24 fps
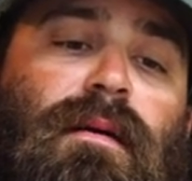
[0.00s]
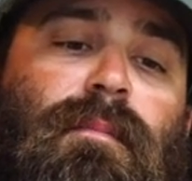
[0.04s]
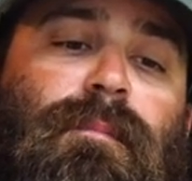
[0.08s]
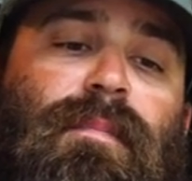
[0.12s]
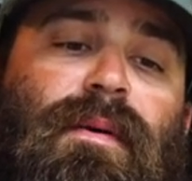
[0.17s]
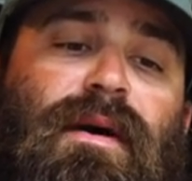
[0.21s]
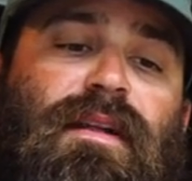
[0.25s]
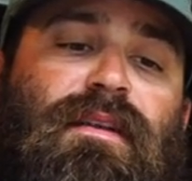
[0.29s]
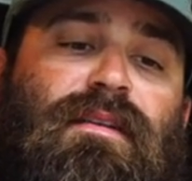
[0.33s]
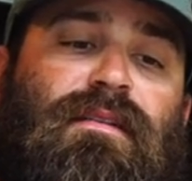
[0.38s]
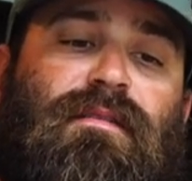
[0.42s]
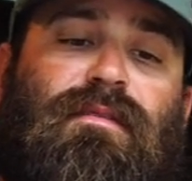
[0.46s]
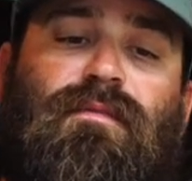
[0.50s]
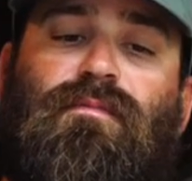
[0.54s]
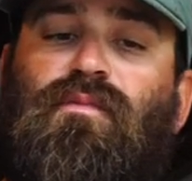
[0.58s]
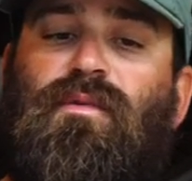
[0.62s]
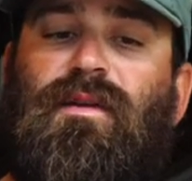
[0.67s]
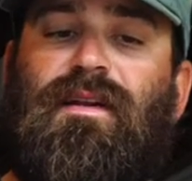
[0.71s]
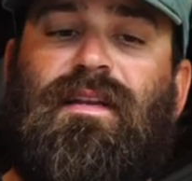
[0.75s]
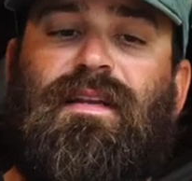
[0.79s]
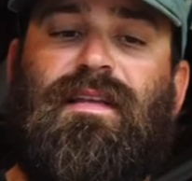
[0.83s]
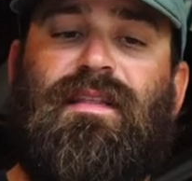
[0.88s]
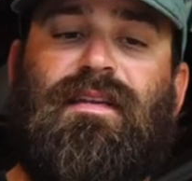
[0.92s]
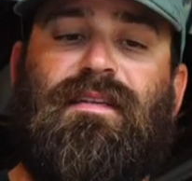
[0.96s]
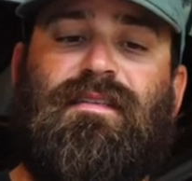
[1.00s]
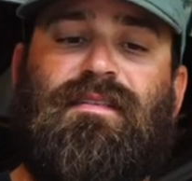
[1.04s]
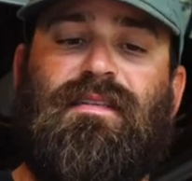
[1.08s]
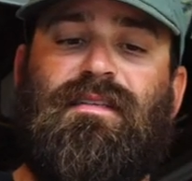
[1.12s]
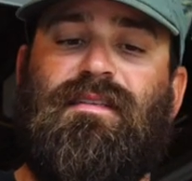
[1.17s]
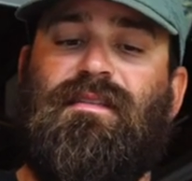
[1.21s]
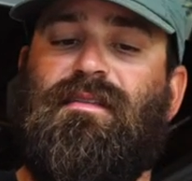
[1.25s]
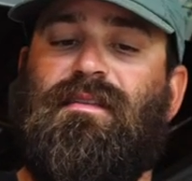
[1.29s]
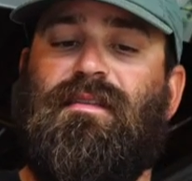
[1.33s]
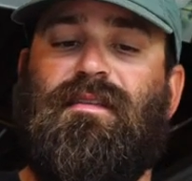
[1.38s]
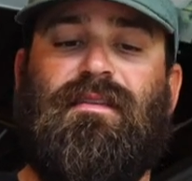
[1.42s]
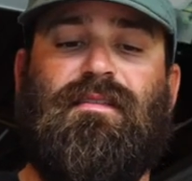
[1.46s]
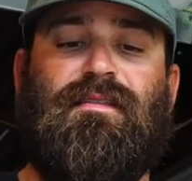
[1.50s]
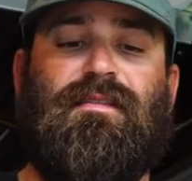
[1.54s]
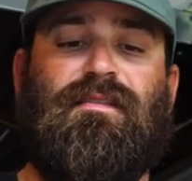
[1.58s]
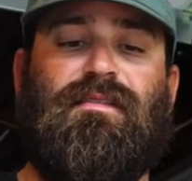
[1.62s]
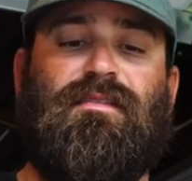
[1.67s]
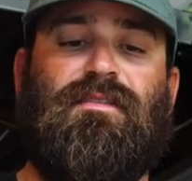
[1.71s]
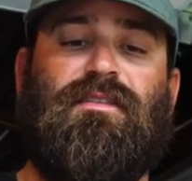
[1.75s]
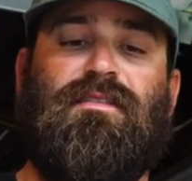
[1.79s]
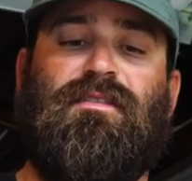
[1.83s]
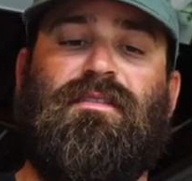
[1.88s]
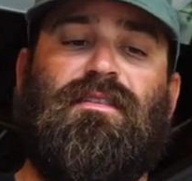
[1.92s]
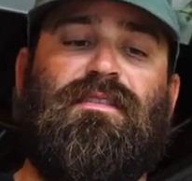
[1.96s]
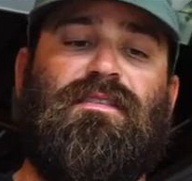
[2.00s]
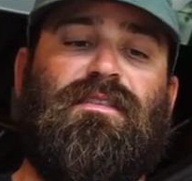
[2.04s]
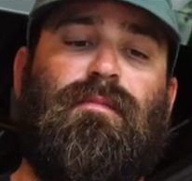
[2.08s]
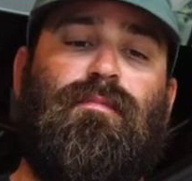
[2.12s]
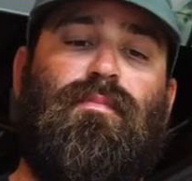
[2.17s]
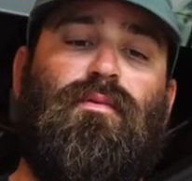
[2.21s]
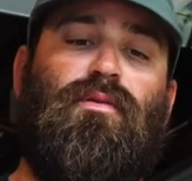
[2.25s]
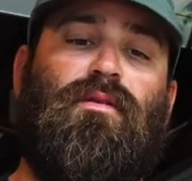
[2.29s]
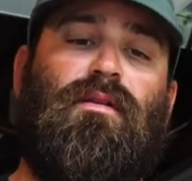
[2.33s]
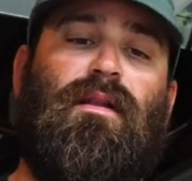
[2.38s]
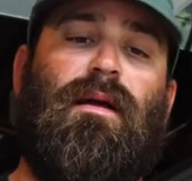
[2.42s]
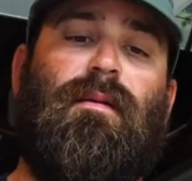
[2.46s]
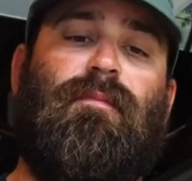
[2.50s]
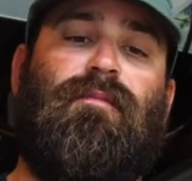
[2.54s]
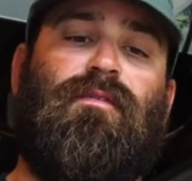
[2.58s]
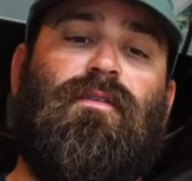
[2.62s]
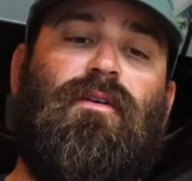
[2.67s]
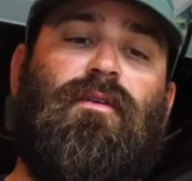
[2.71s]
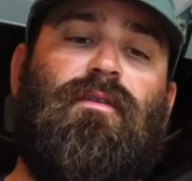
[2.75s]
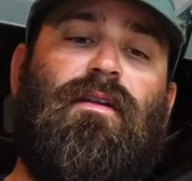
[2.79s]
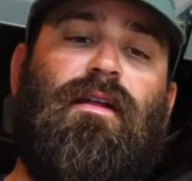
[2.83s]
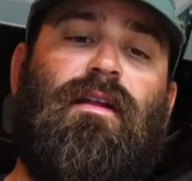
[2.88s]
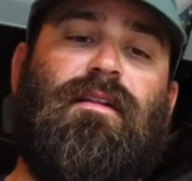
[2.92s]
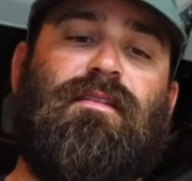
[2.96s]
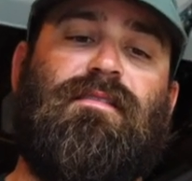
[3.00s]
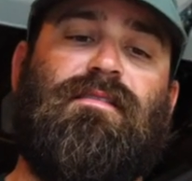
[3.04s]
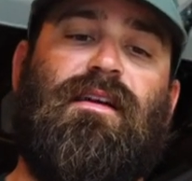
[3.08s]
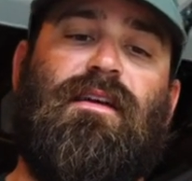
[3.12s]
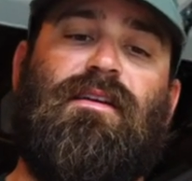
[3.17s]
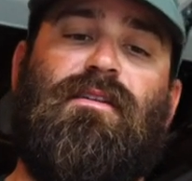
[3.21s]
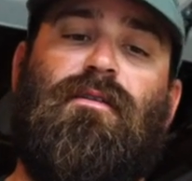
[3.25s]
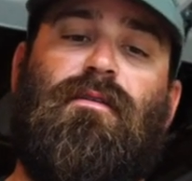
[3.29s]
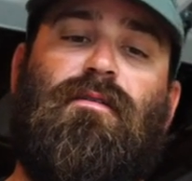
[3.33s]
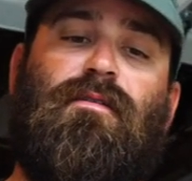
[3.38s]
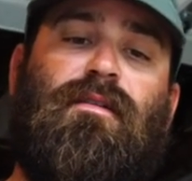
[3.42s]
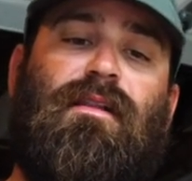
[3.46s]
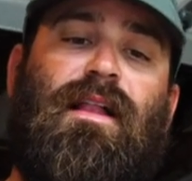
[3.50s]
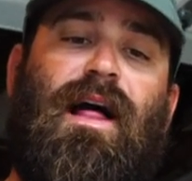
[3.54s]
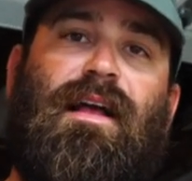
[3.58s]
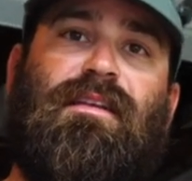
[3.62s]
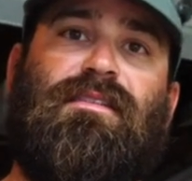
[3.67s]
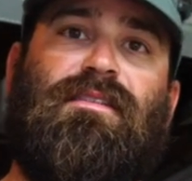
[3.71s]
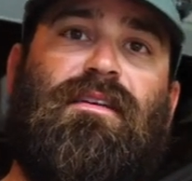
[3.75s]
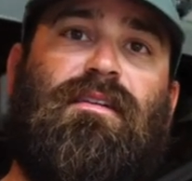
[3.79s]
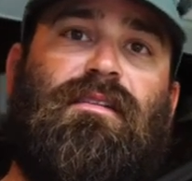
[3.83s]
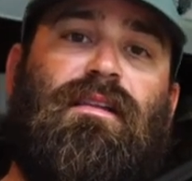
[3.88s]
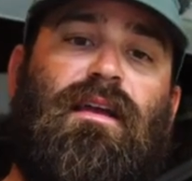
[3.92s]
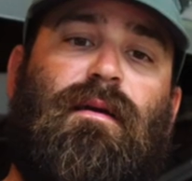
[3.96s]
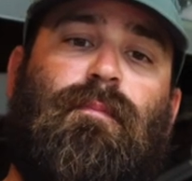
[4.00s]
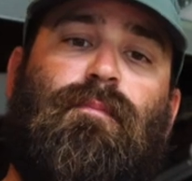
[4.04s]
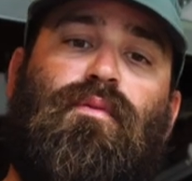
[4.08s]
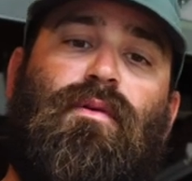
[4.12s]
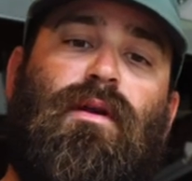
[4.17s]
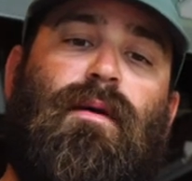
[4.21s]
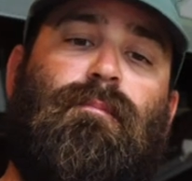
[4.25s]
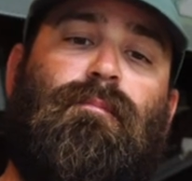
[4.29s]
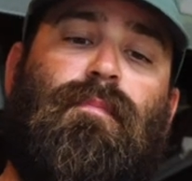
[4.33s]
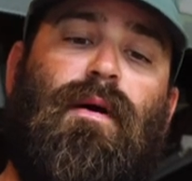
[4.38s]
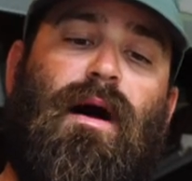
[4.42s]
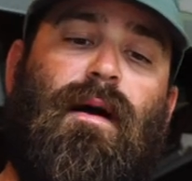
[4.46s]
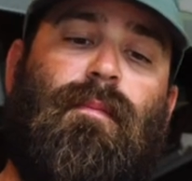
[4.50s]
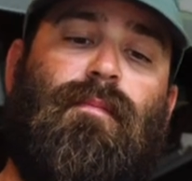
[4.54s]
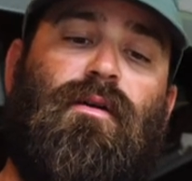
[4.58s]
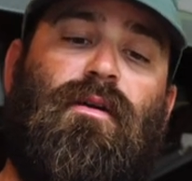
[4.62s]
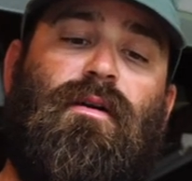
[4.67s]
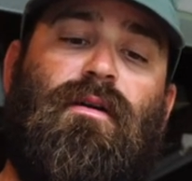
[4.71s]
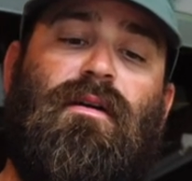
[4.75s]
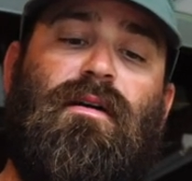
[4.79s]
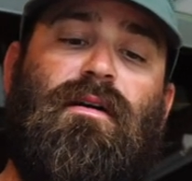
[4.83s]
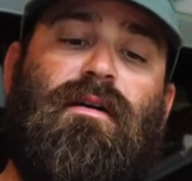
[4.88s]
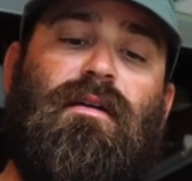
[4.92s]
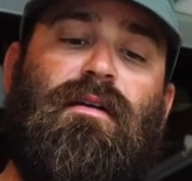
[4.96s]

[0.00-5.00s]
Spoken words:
But really, this is just a simple clamp float, and it's like your classic like brim bobber